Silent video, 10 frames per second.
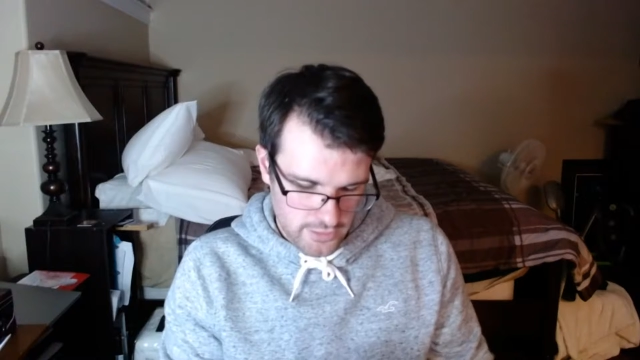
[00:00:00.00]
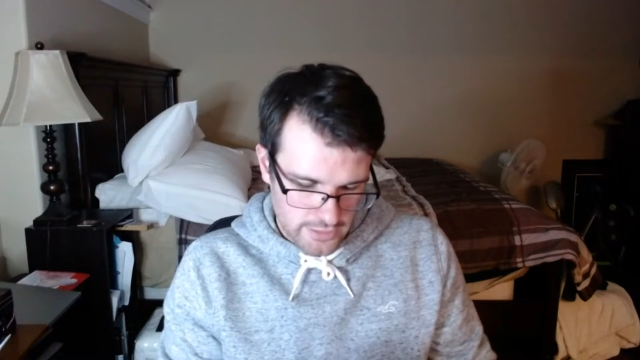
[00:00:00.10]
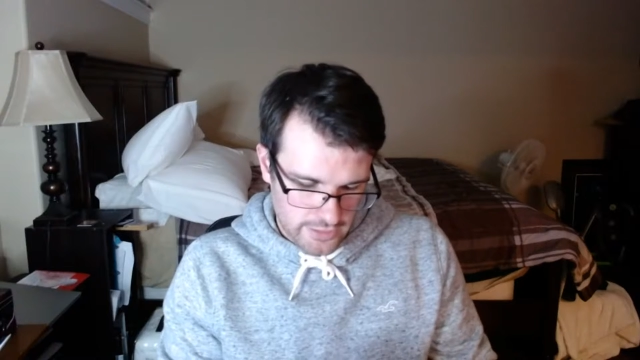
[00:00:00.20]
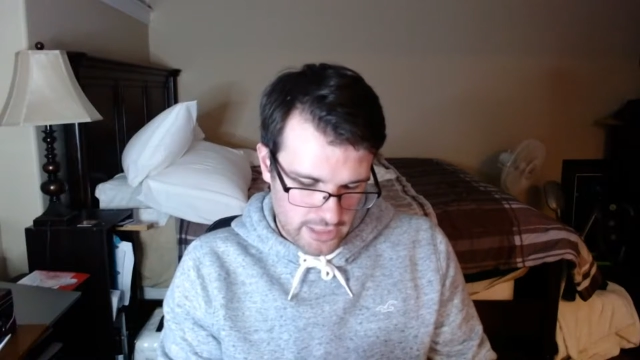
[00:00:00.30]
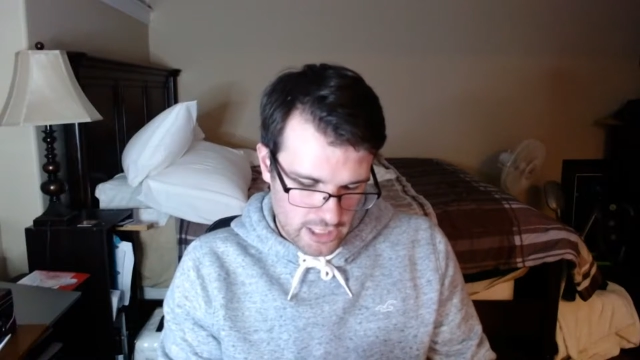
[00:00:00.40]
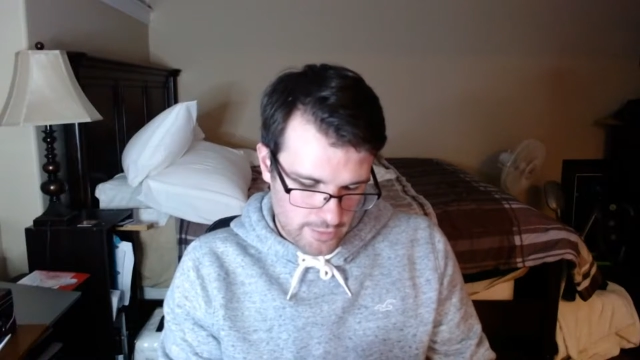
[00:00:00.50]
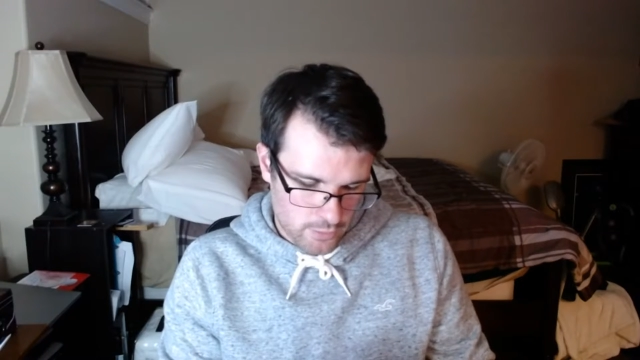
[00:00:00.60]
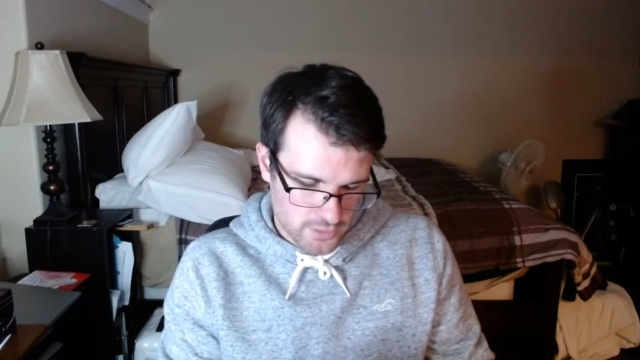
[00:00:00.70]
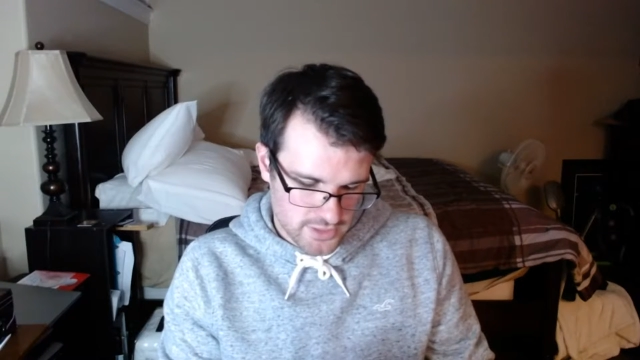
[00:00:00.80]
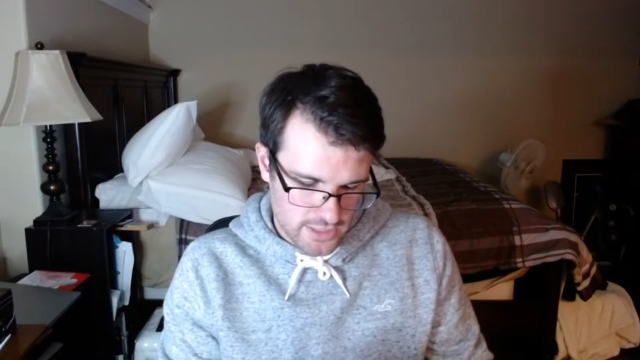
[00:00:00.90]
I can't
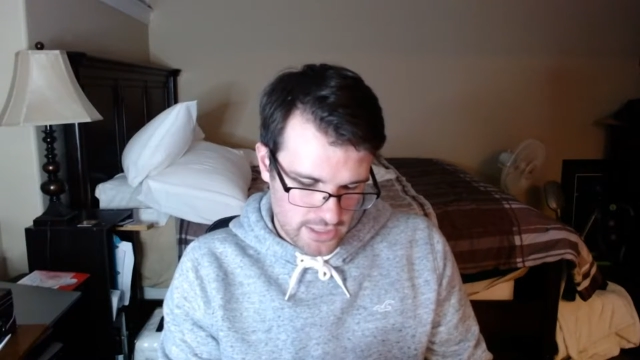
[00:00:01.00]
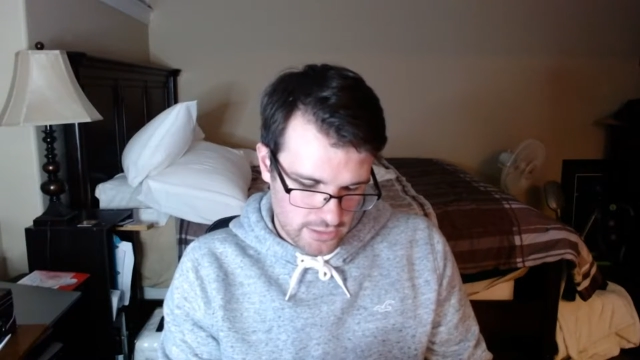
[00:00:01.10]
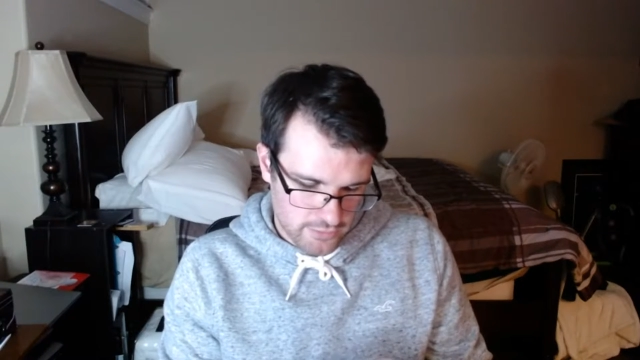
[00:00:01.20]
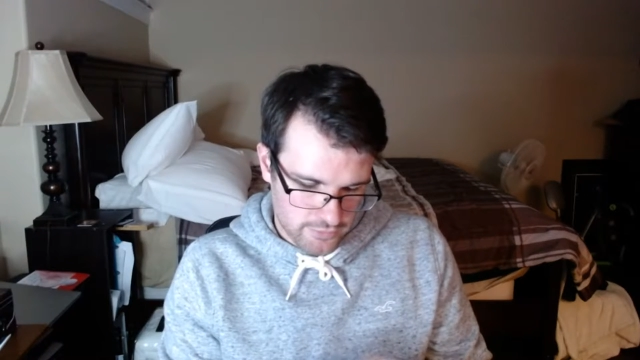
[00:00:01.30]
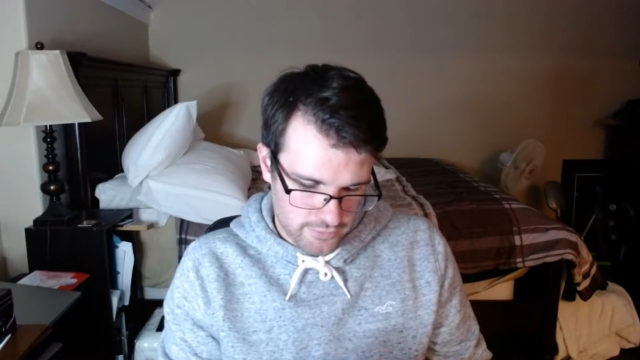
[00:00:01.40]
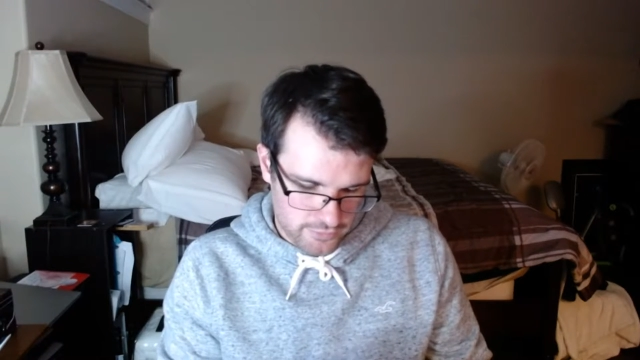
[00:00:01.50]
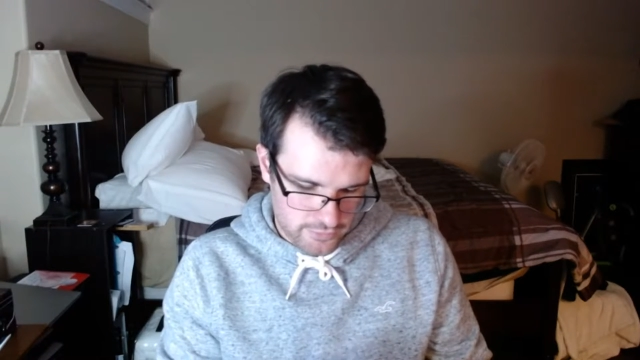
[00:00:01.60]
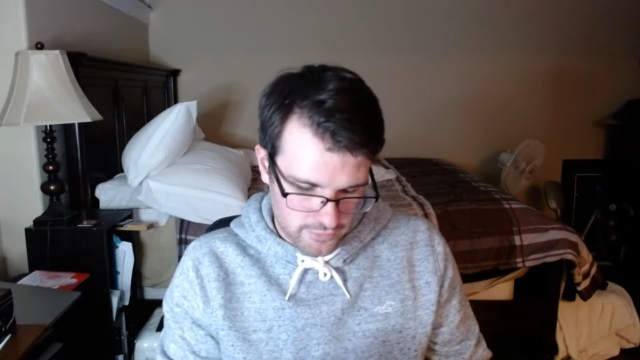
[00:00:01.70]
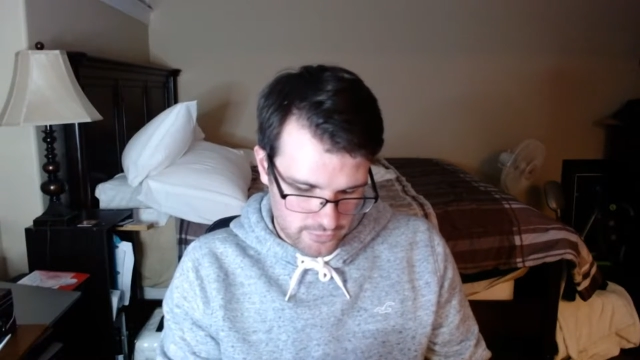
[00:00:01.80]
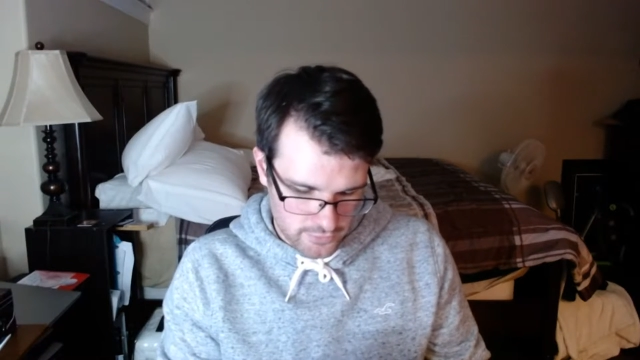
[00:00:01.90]
remember once again if
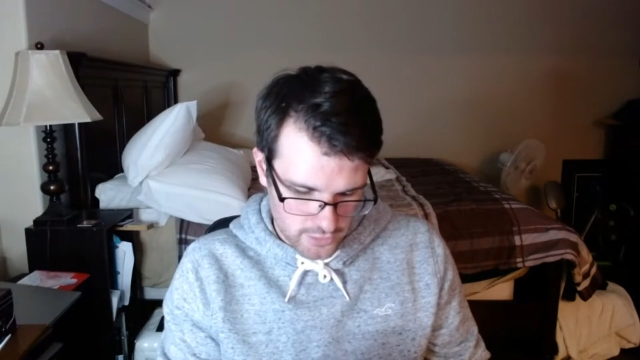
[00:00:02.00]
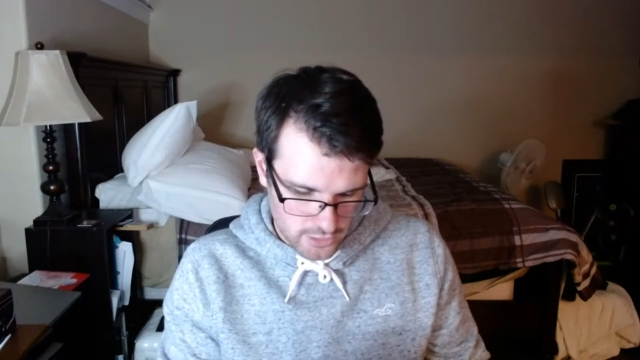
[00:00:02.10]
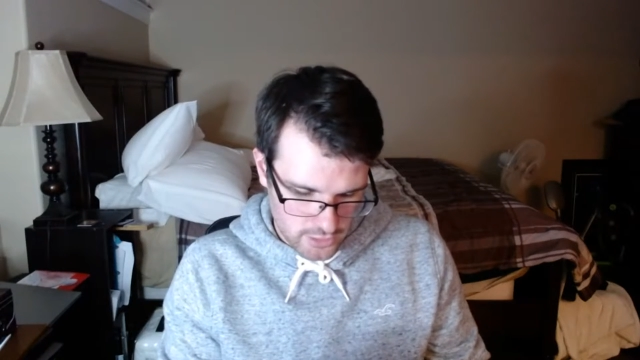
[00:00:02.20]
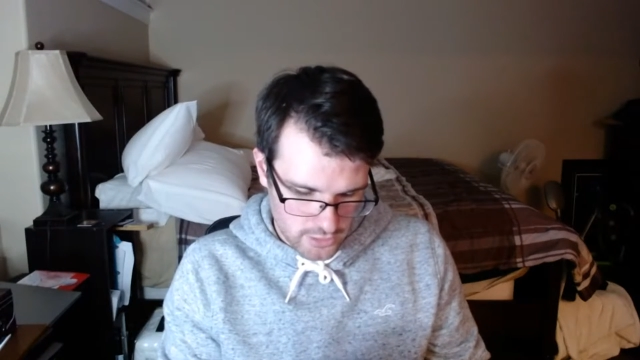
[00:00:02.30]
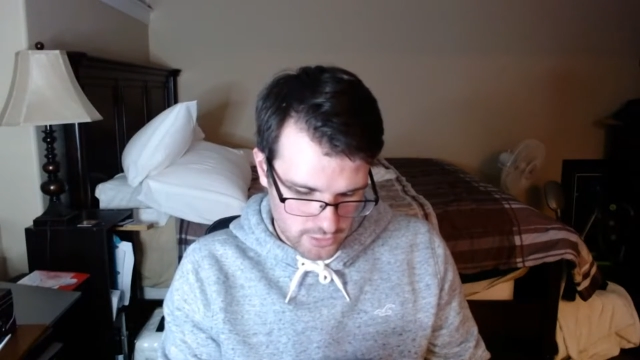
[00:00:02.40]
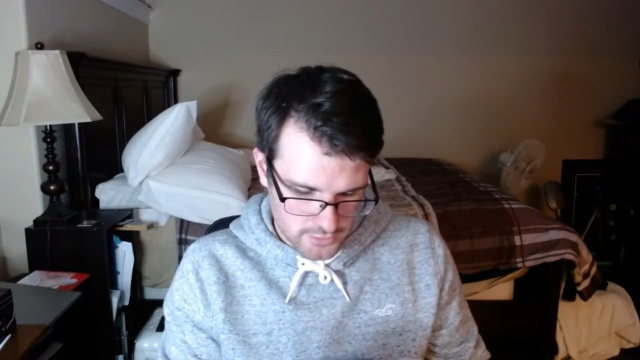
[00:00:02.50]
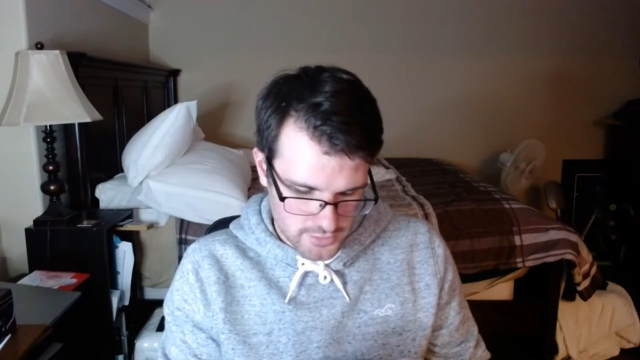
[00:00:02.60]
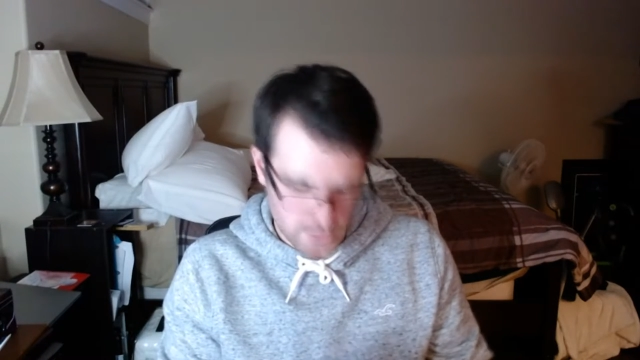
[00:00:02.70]
the cards.